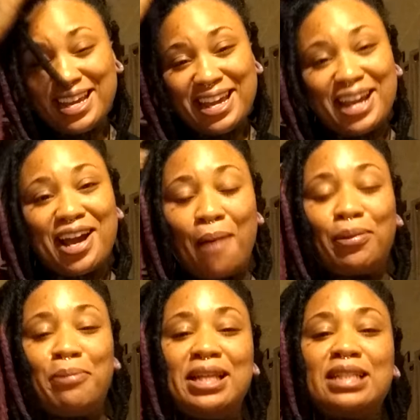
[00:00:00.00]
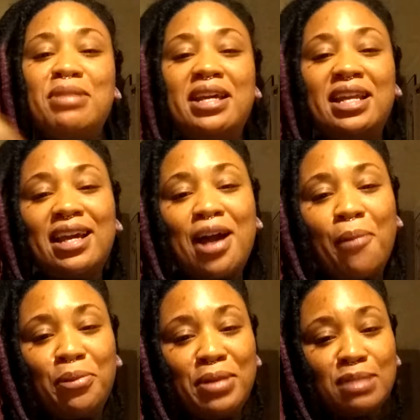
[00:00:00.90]
It complements me and it
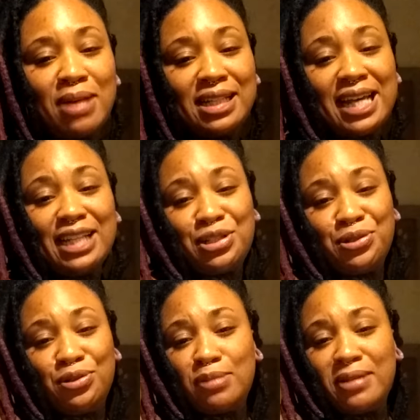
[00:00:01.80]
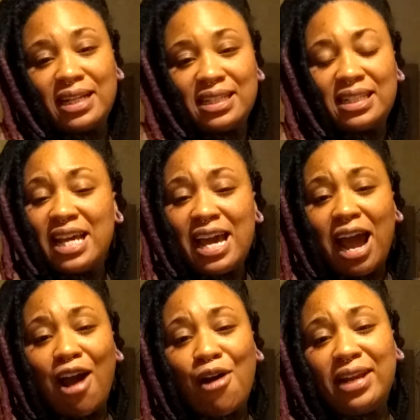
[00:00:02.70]
complements my tattoos, because
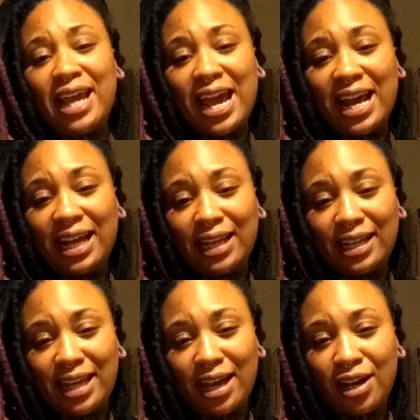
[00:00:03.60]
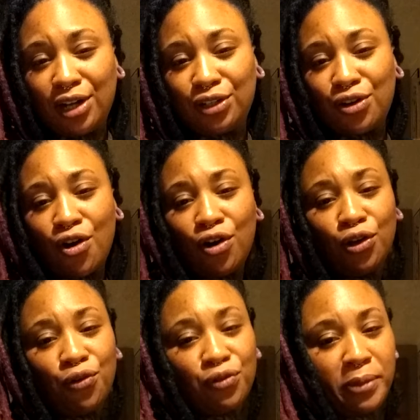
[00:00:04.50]
I already had like that color all
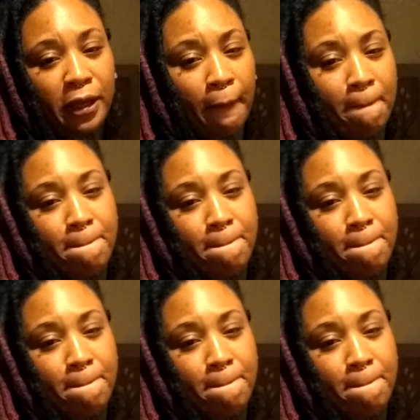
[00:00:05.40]
over me.